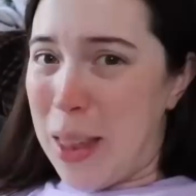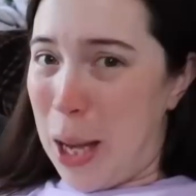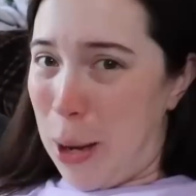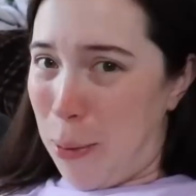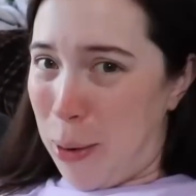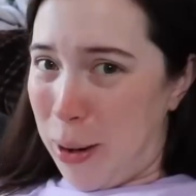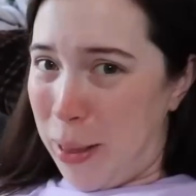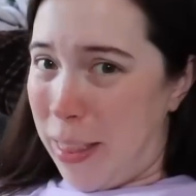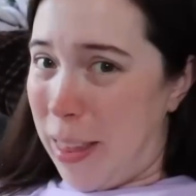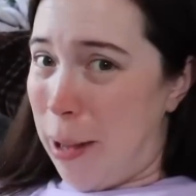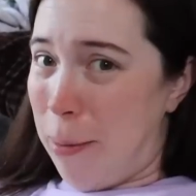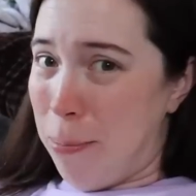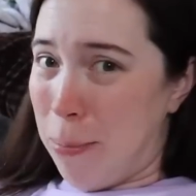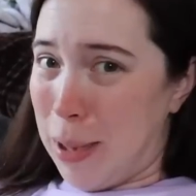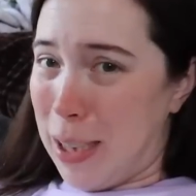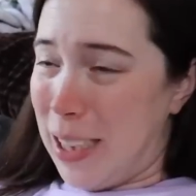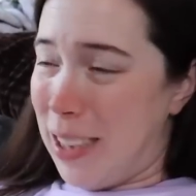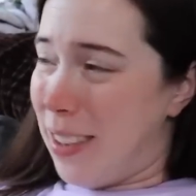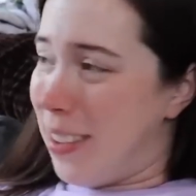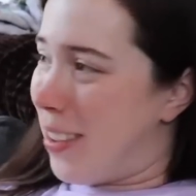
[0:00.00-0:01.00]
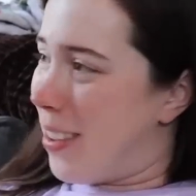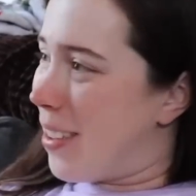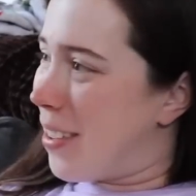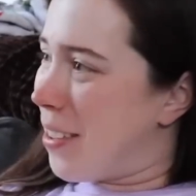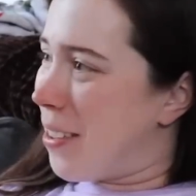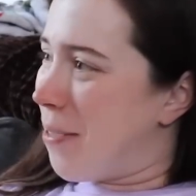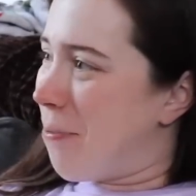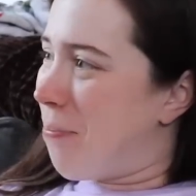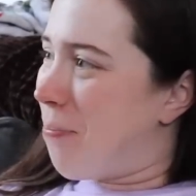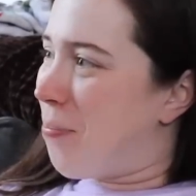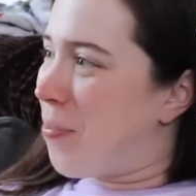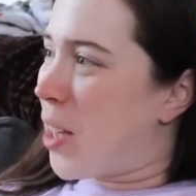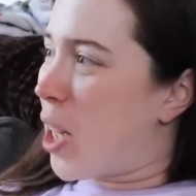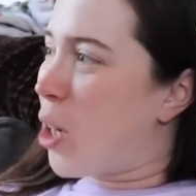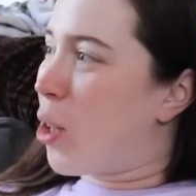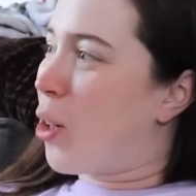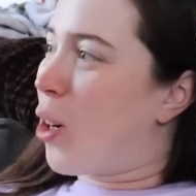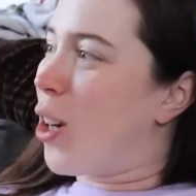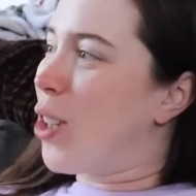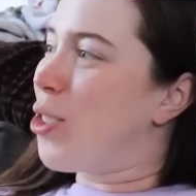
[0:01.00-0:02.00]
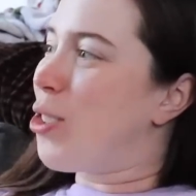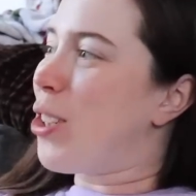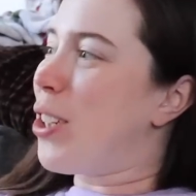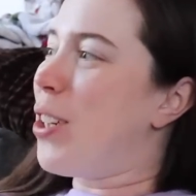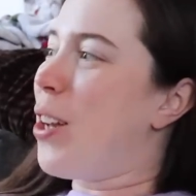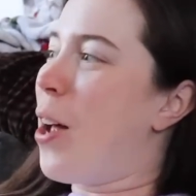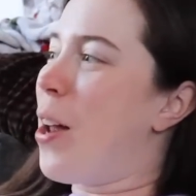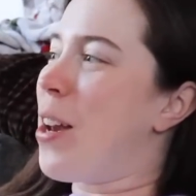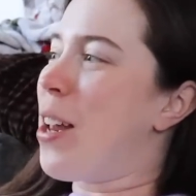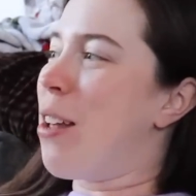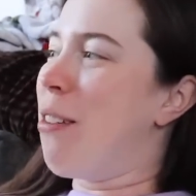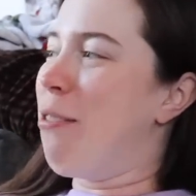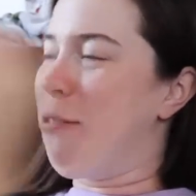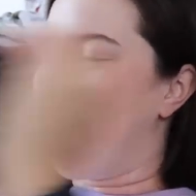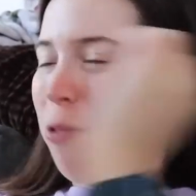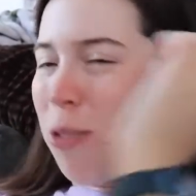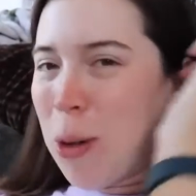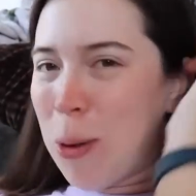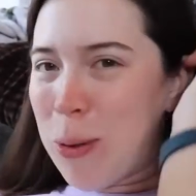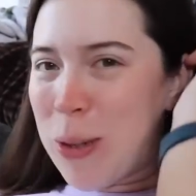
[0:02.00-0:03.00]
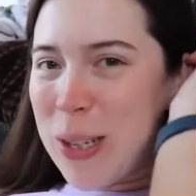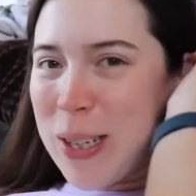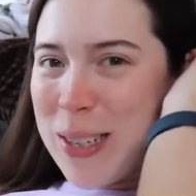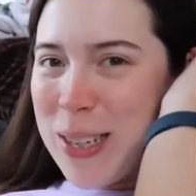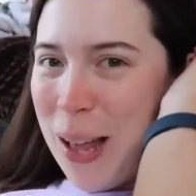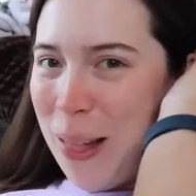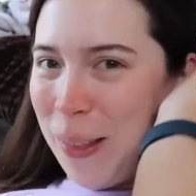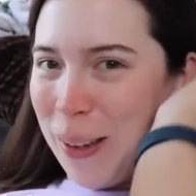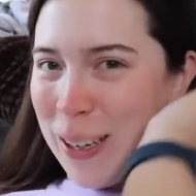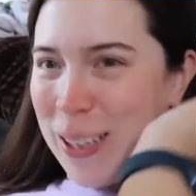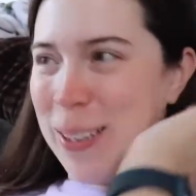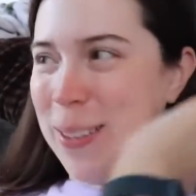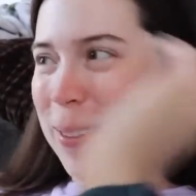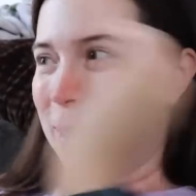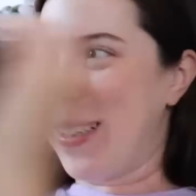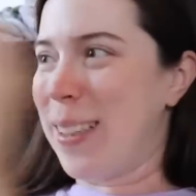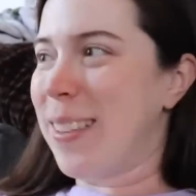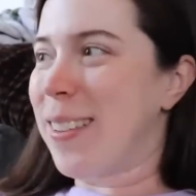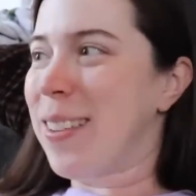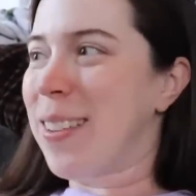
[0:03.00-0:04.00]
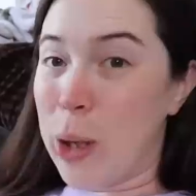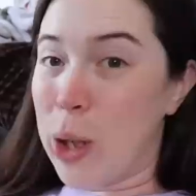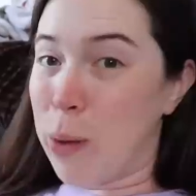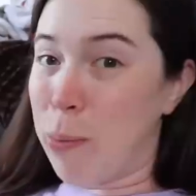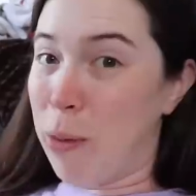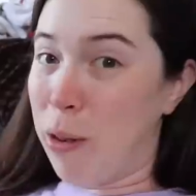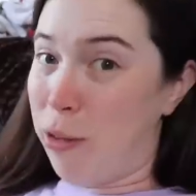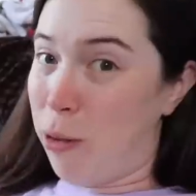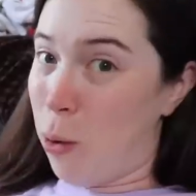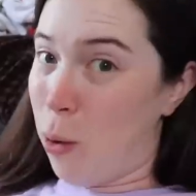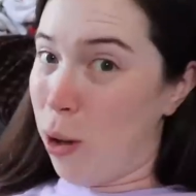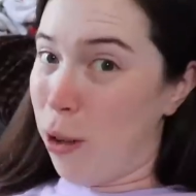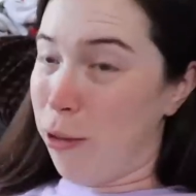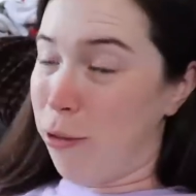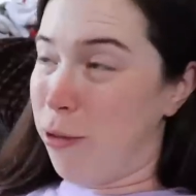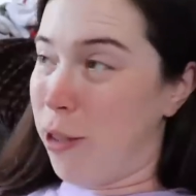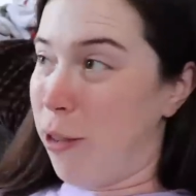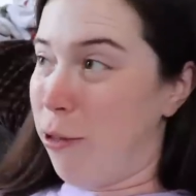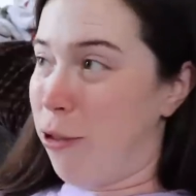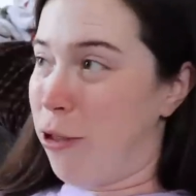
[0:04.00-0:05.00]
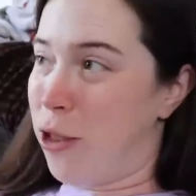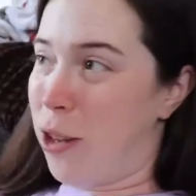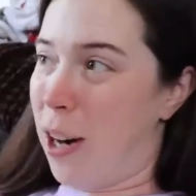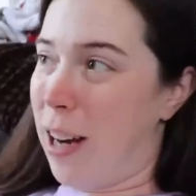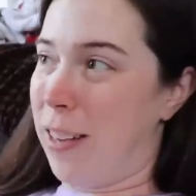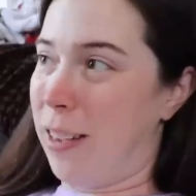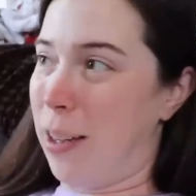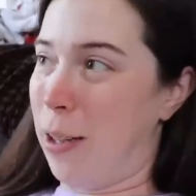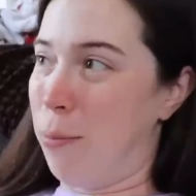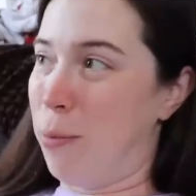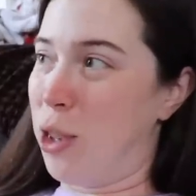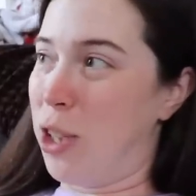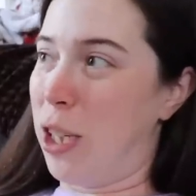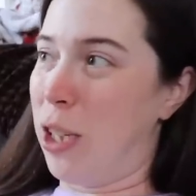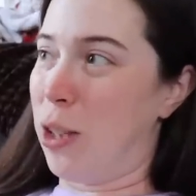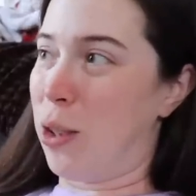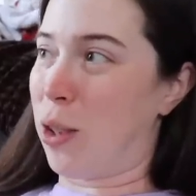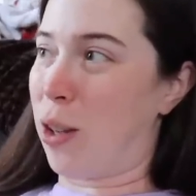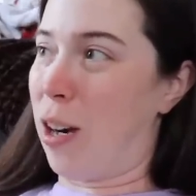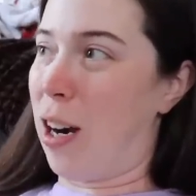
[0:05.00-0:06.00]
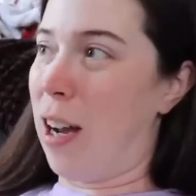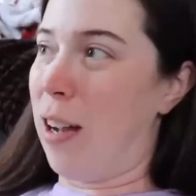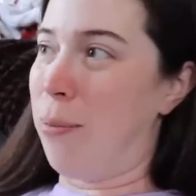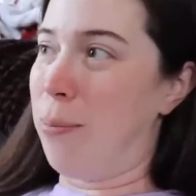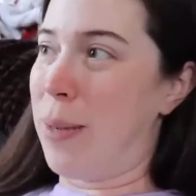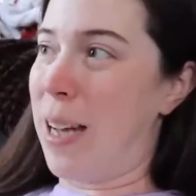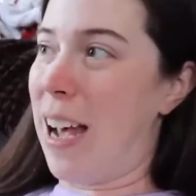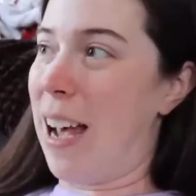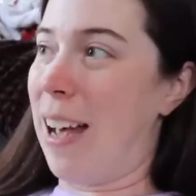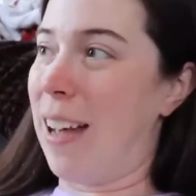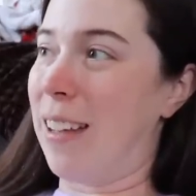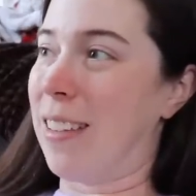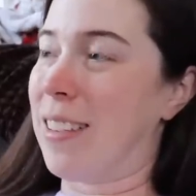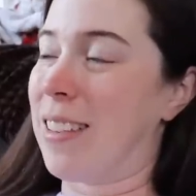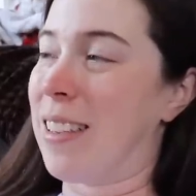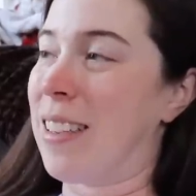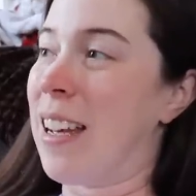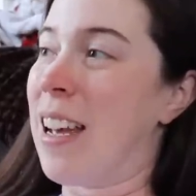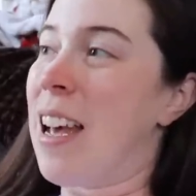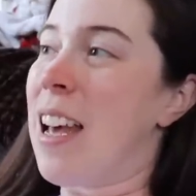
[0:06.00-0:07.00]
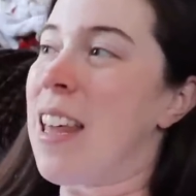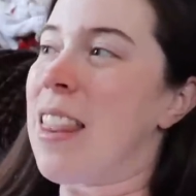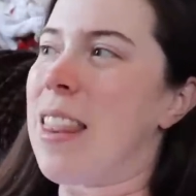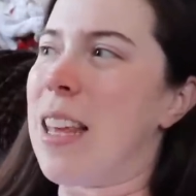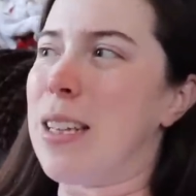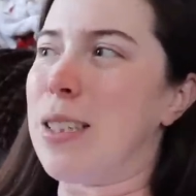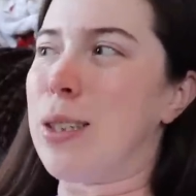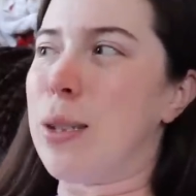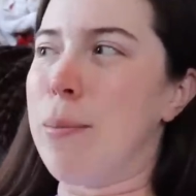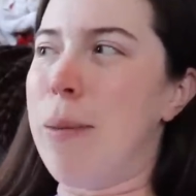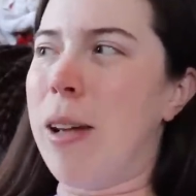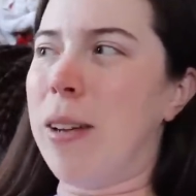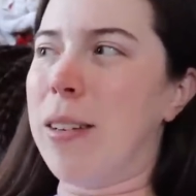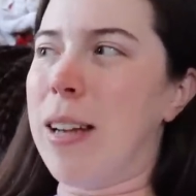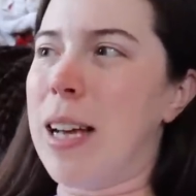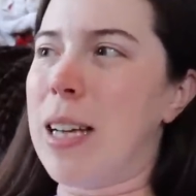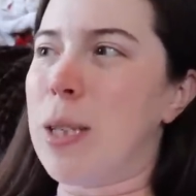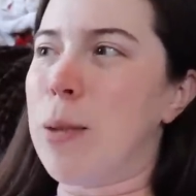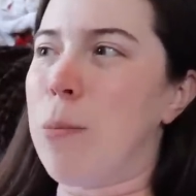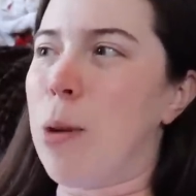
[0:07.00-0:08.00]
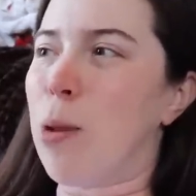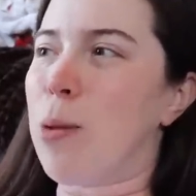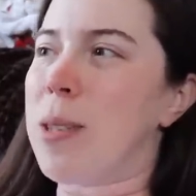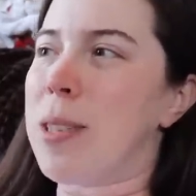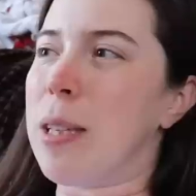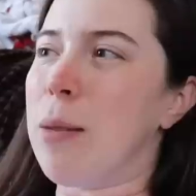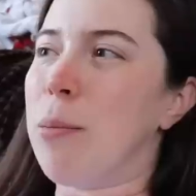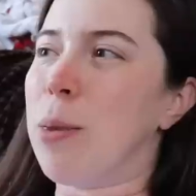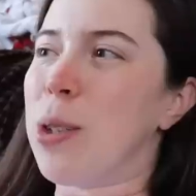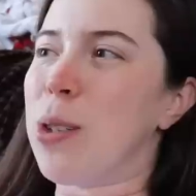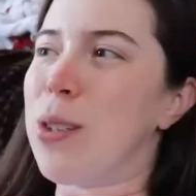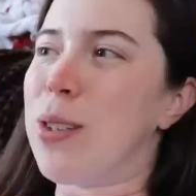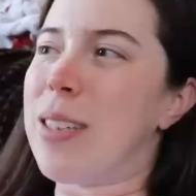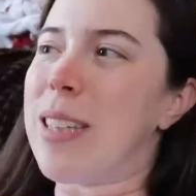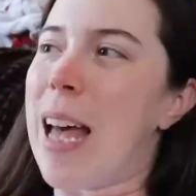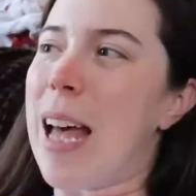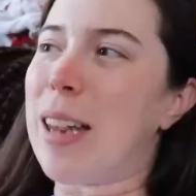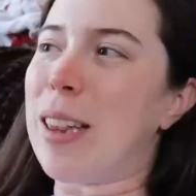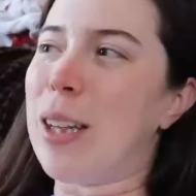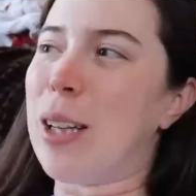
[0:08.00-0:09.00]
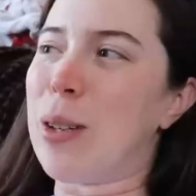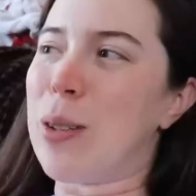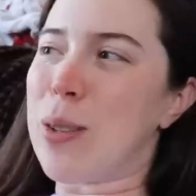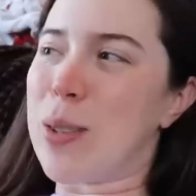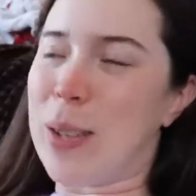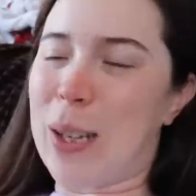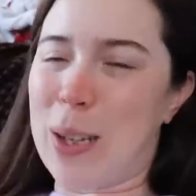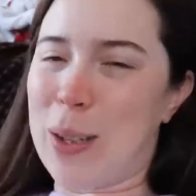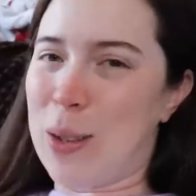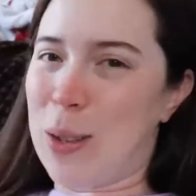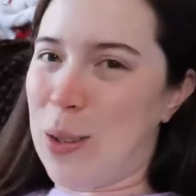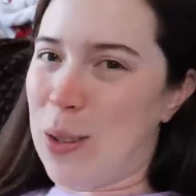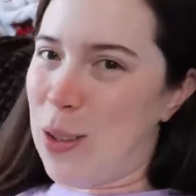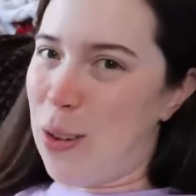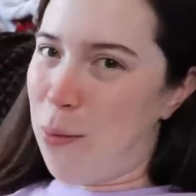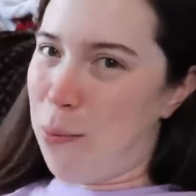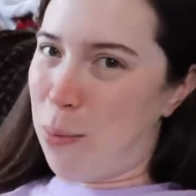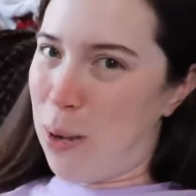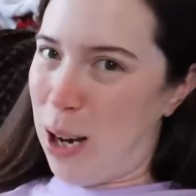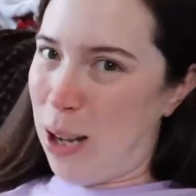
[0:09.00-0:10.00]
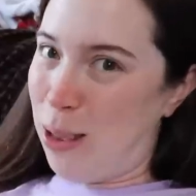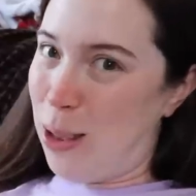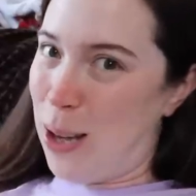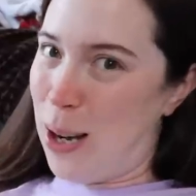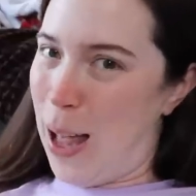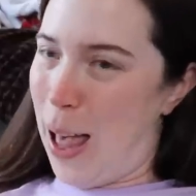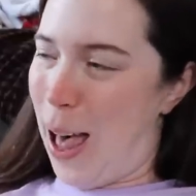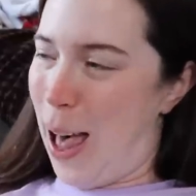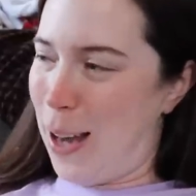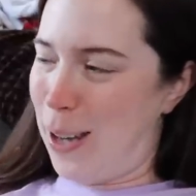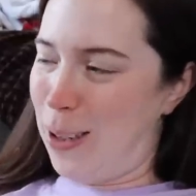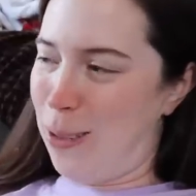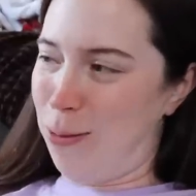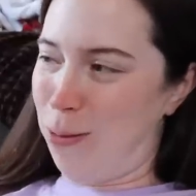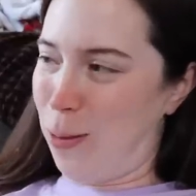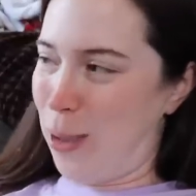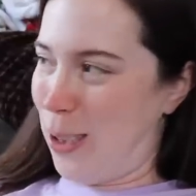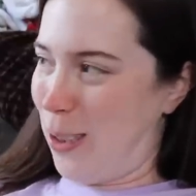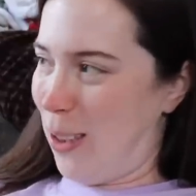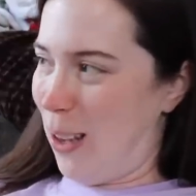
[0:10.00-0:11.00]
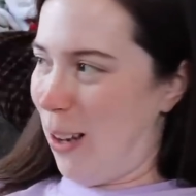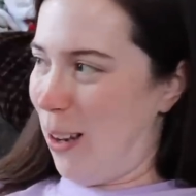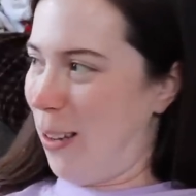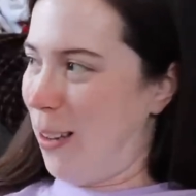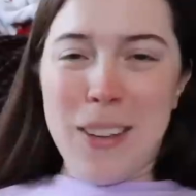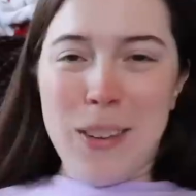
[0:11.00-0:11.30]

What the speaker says: They were thimblets. Crunchy nut and fruit delicacies, which before Viv tried them, she described as, they smelled nice but resembled sad little slices of bread that hadn't risen.